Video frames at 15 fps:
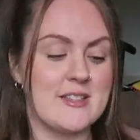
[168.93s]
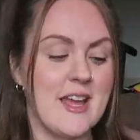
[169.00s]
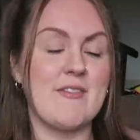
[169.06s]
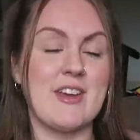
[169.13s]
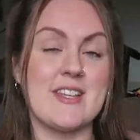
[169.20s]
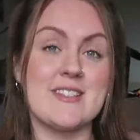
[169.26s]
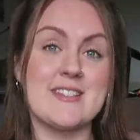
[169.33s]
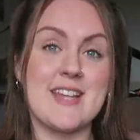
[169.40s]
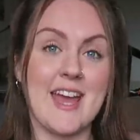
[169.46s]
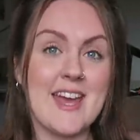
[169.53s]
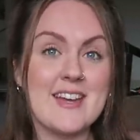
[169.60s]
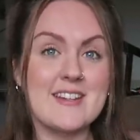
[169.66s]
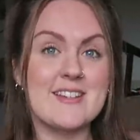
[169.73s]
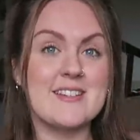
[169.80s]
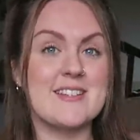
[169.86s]
If it is
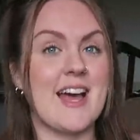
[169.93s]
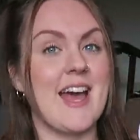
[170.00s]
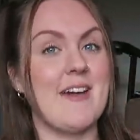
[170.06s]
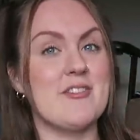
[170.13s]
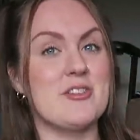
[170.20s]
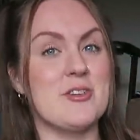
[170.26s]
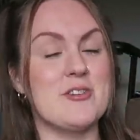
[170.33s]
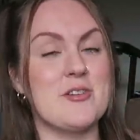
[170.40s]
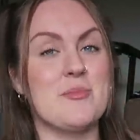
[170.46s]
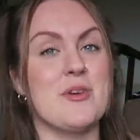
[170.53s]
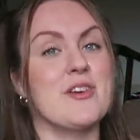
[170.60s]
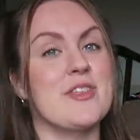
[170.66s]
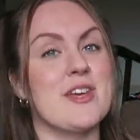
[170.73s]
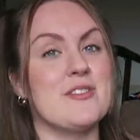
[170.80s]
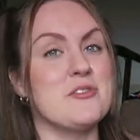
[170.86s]
tails, I have to choose a
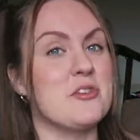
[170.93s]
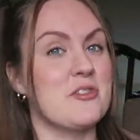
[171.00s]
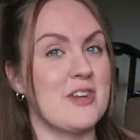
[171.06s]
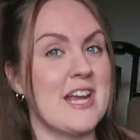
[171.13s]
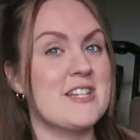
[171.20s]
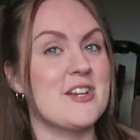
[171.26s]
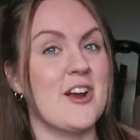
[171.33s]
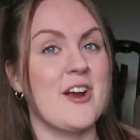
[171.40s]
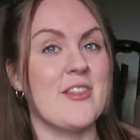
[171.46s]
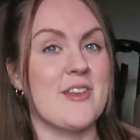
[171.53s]
book that is greater